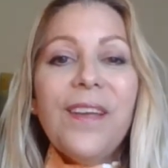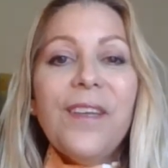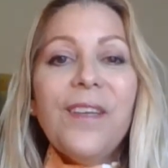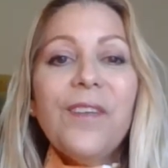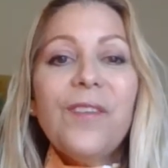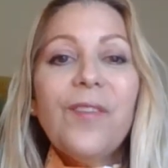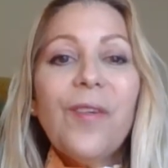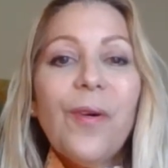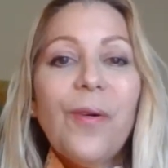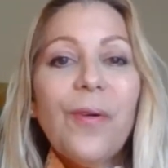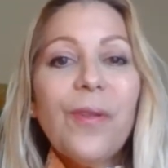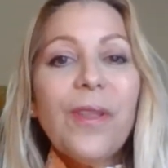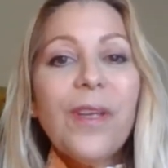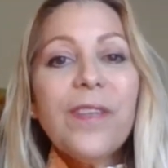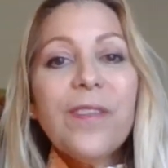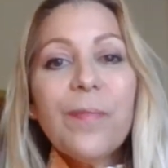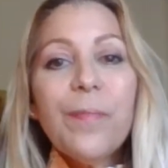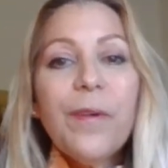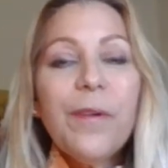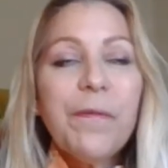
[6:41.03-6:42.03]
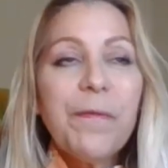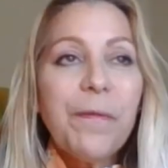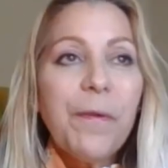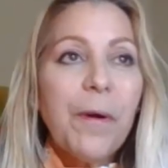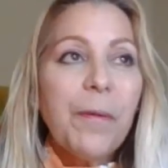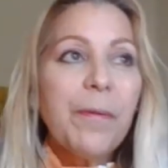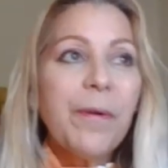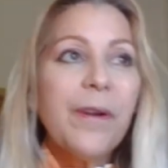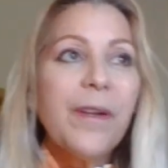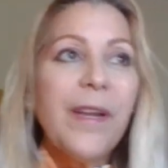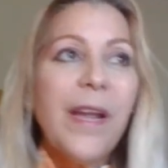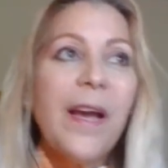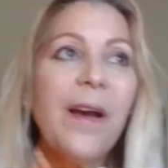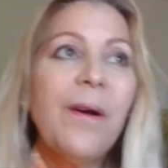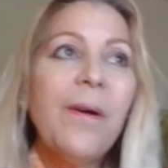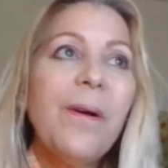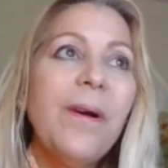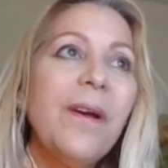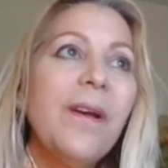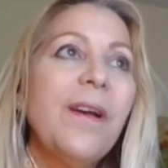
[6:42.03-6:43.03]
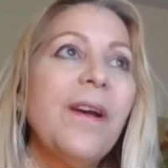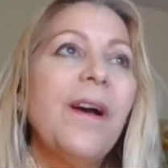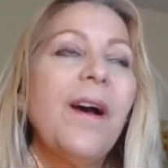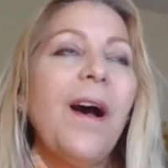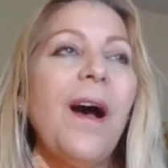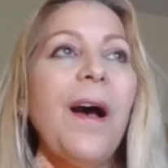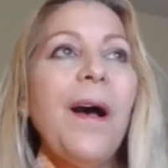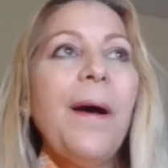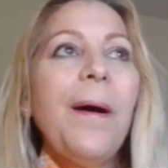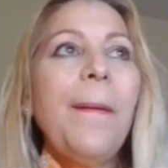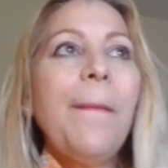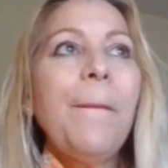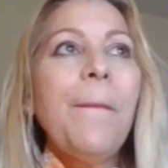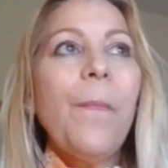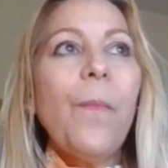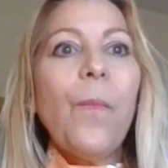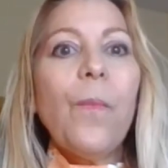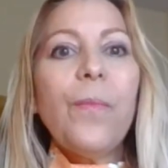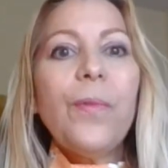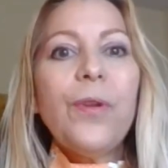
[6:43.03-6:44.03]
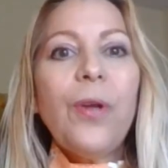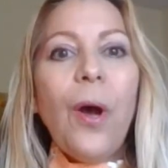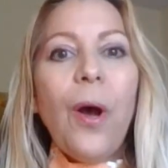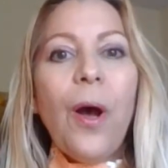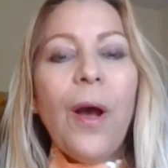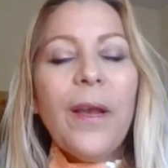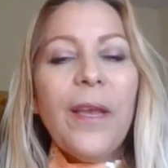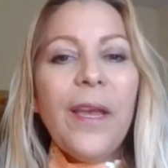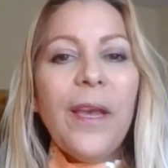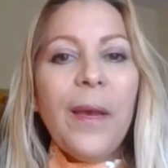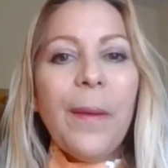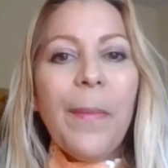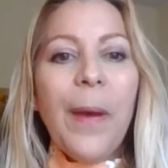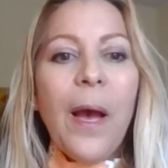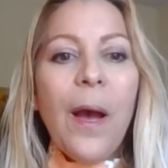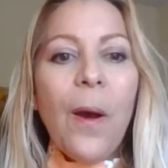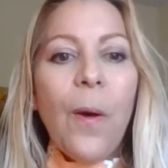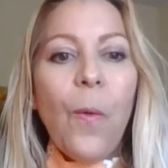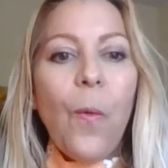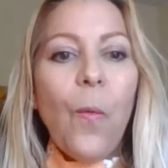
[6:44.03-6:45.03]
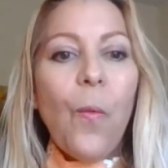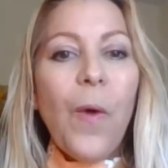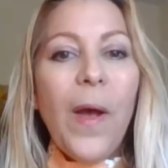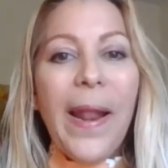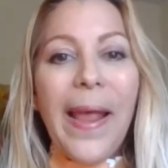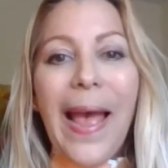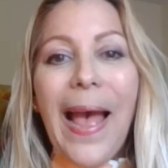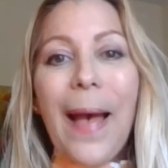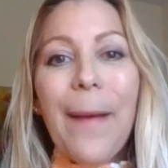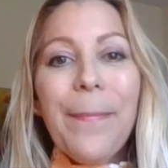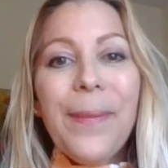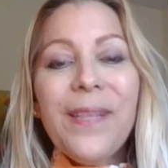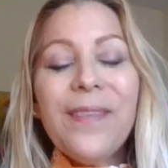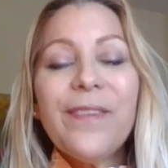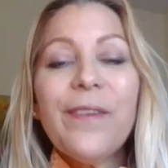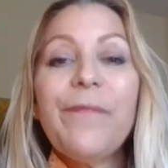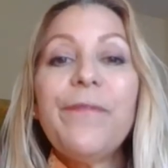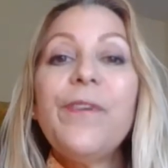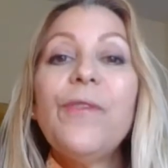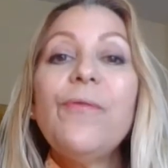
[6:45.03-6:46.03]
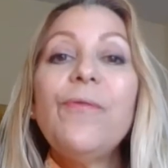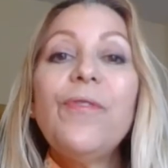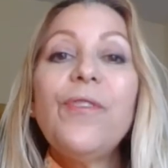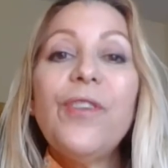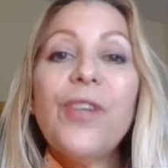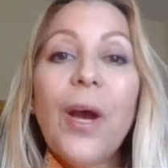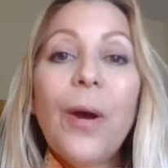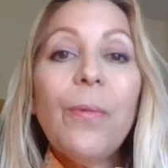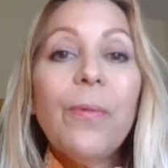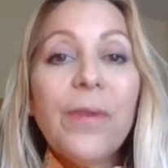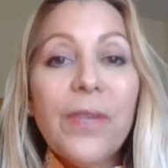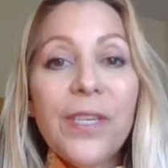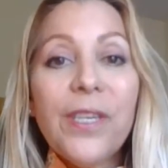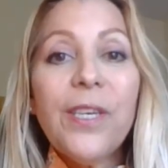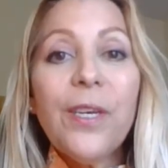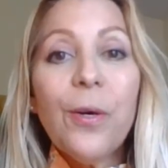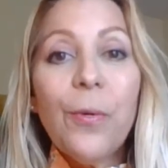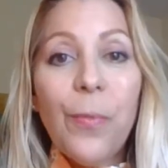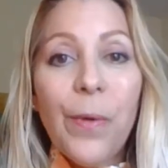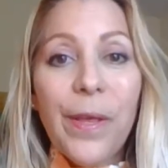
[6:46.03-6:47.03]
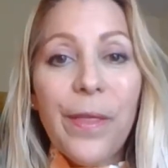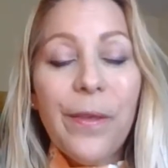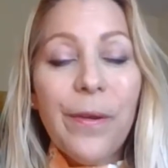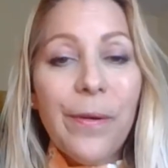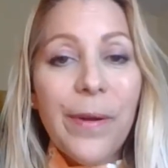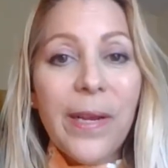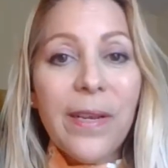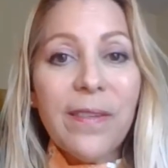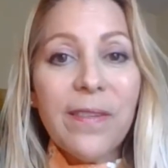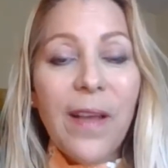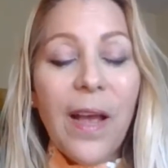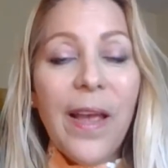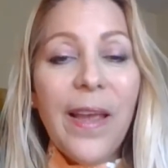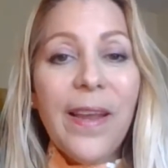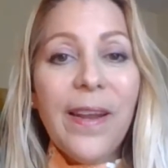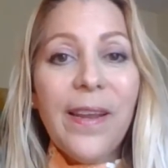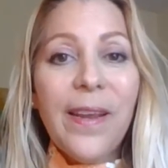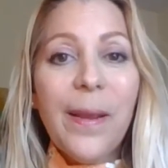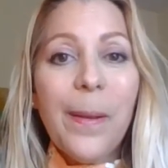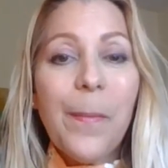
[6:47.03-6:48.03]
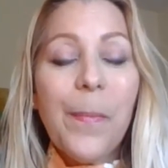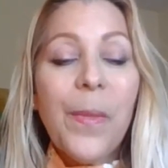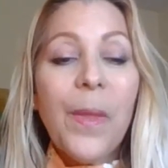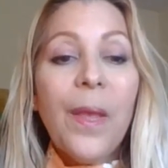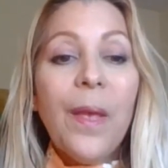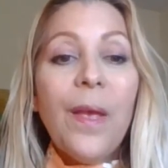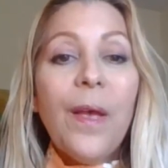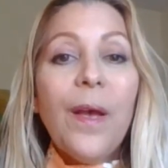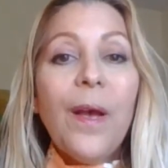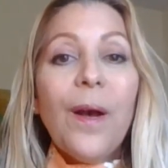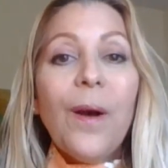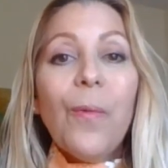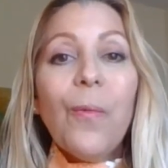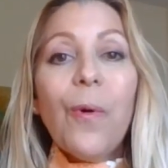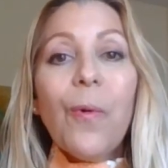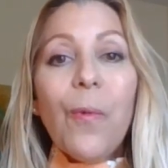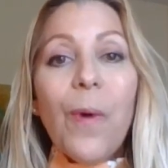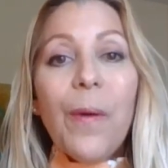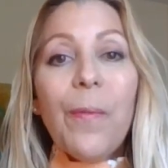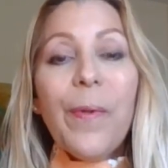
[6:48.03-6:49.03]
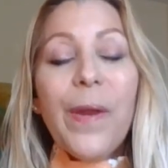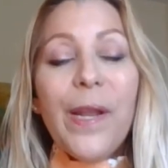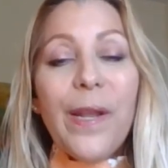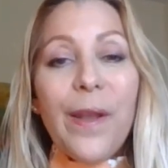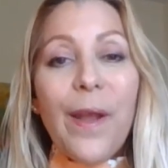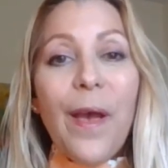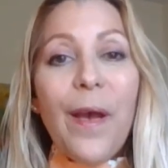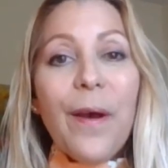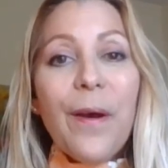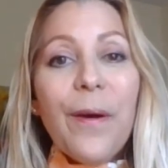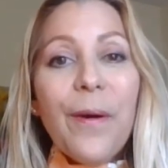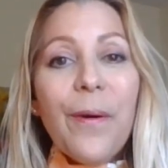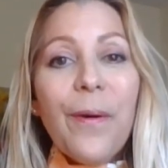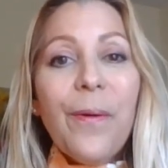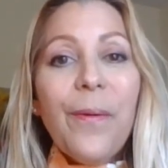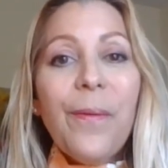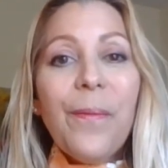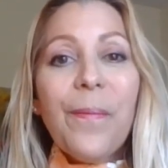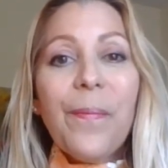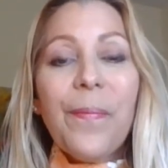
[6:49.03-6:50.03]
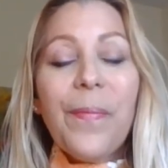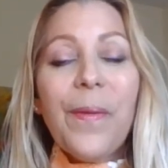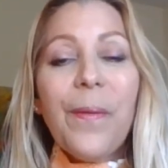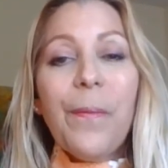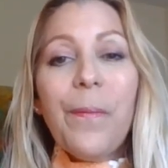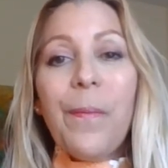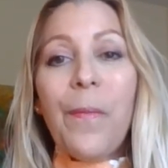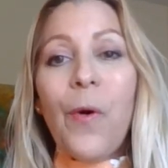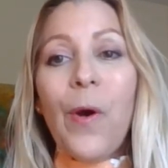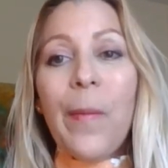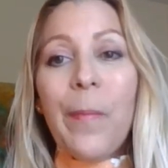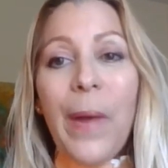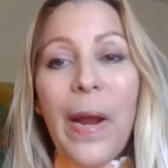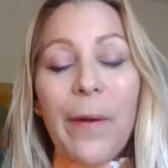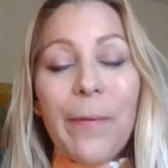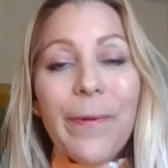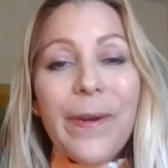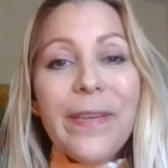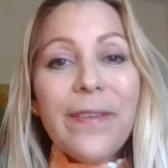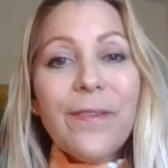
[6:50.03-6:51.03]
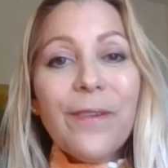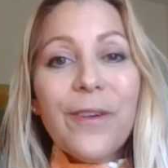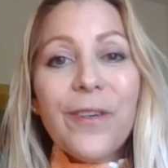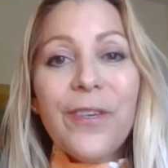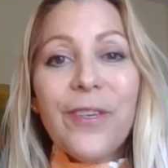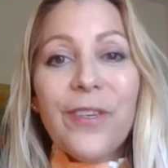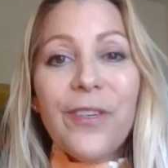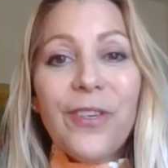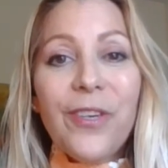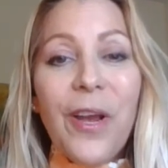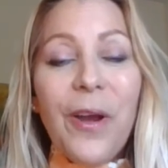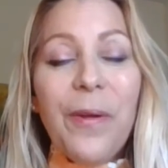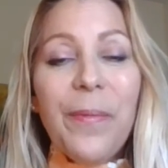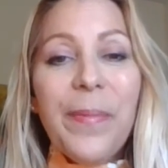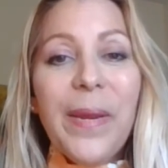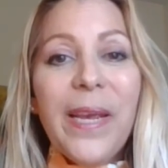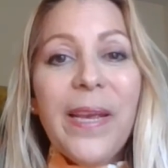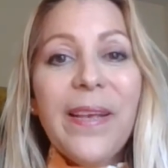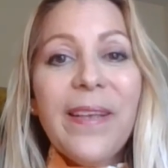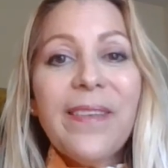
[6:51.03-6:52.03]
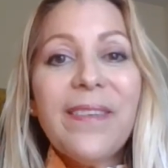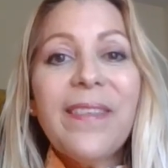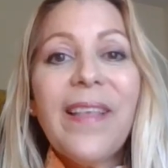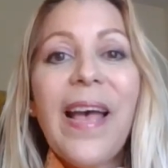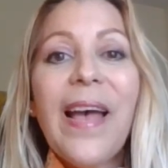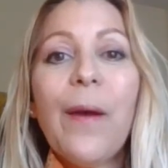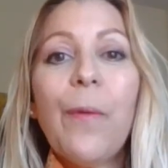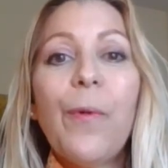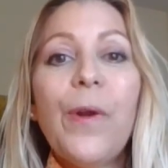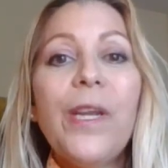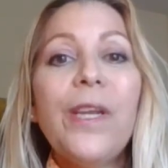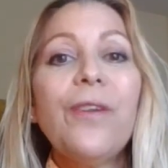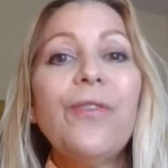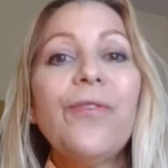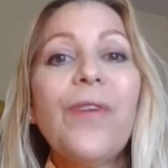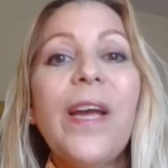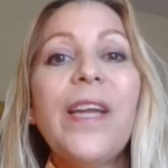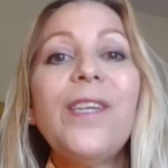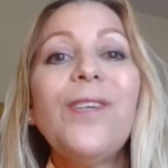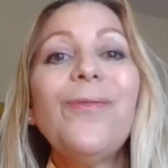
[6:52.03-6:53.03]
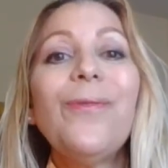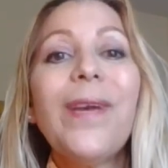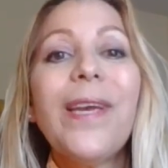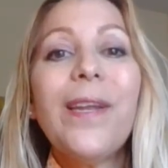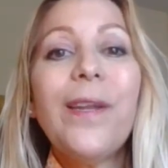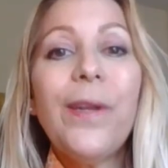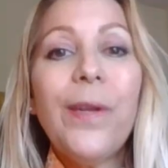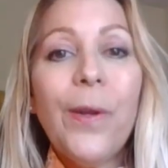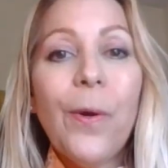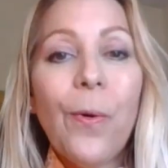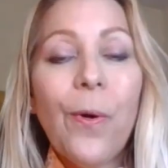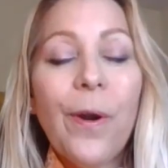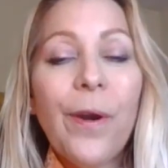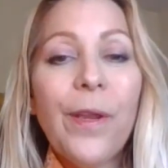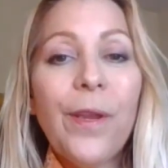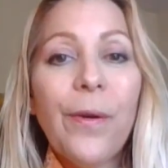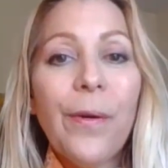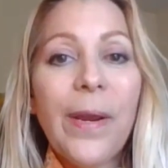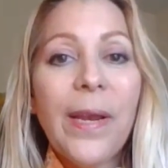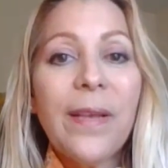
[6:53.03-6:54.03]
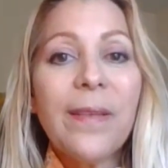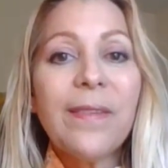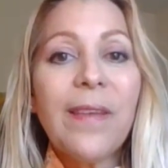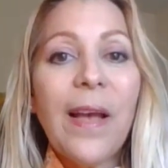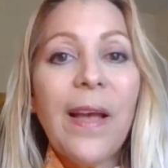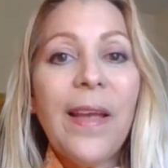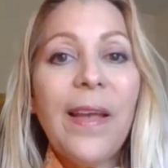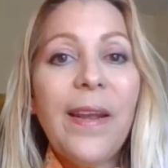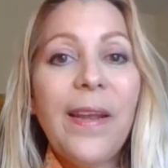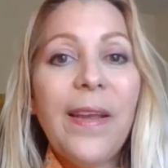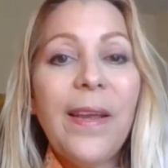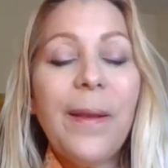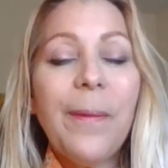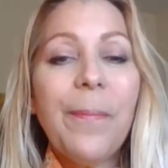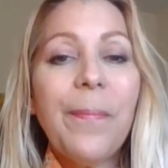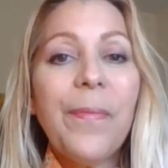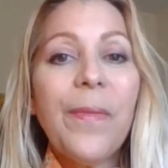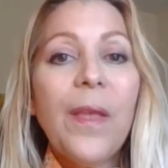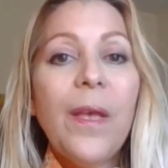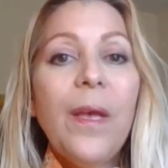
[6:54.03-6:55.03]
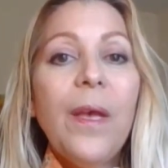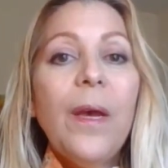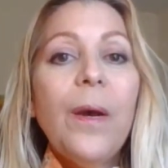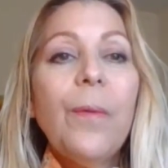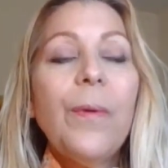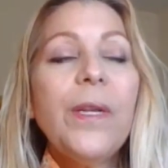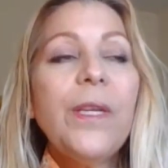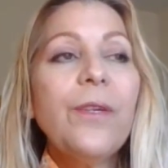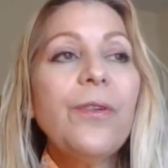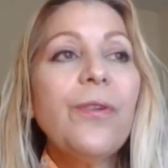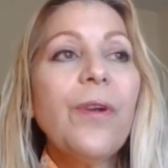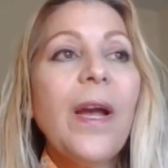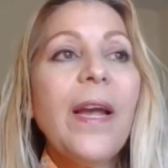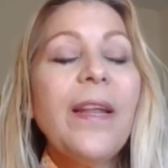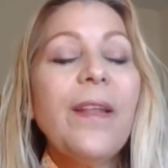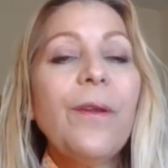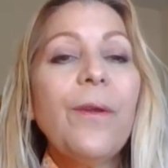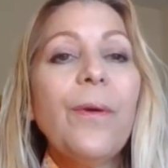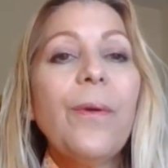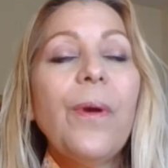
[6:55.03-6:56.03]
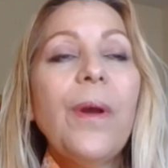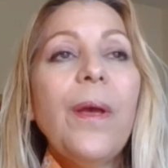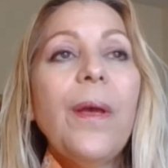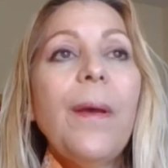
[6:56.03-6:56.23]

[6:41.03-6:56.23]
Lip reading: So let's move forward now, talking about what happens if you don't deal with your anxiety. Well, what we know, what my research has shown me, is that when you try to ignore your anxiety, when you try to